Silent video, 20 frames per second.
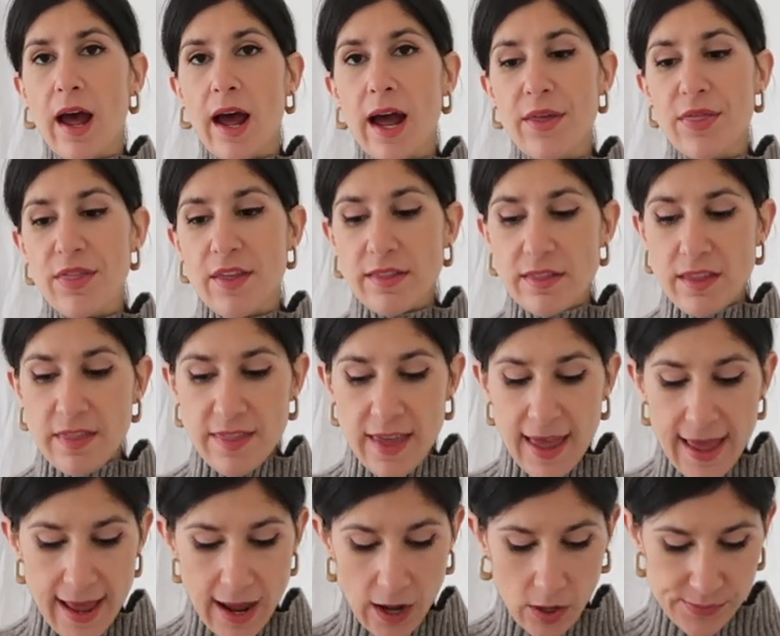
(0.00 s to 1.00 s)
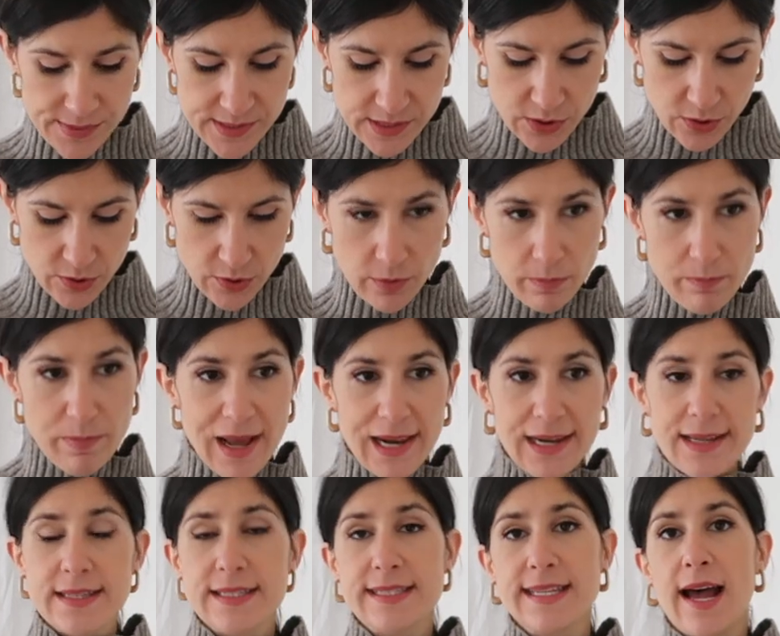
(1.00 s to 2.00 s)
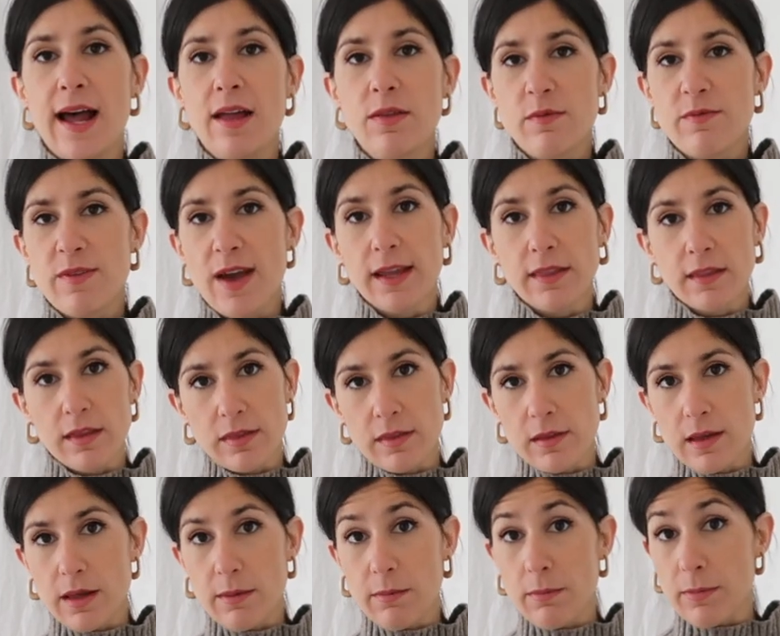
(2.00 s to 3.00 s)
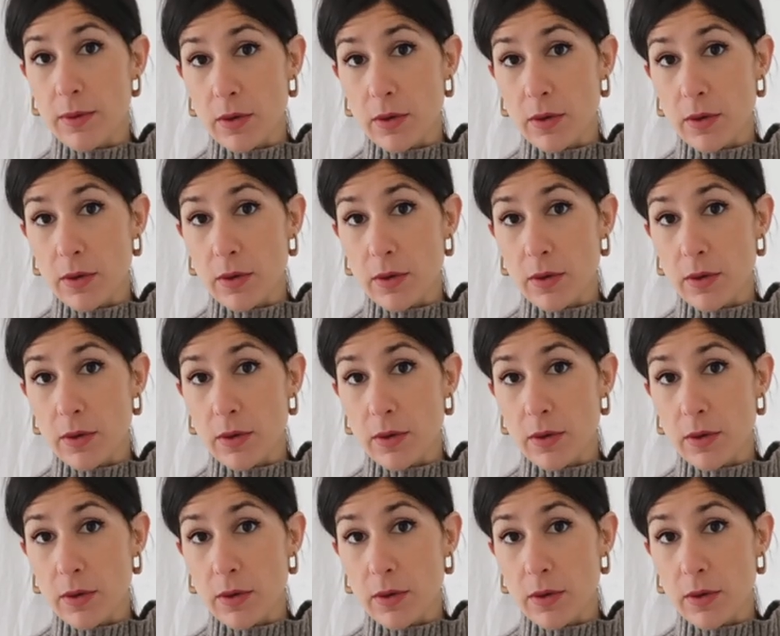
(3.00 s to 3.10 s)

I think that that helps to balance out the fact that the